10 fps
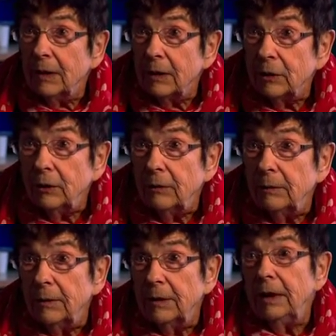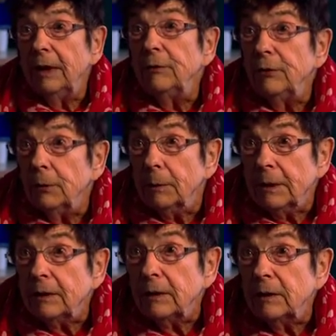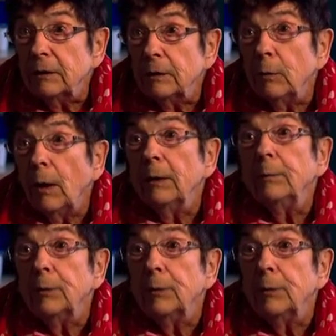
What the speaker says: So the influence is quite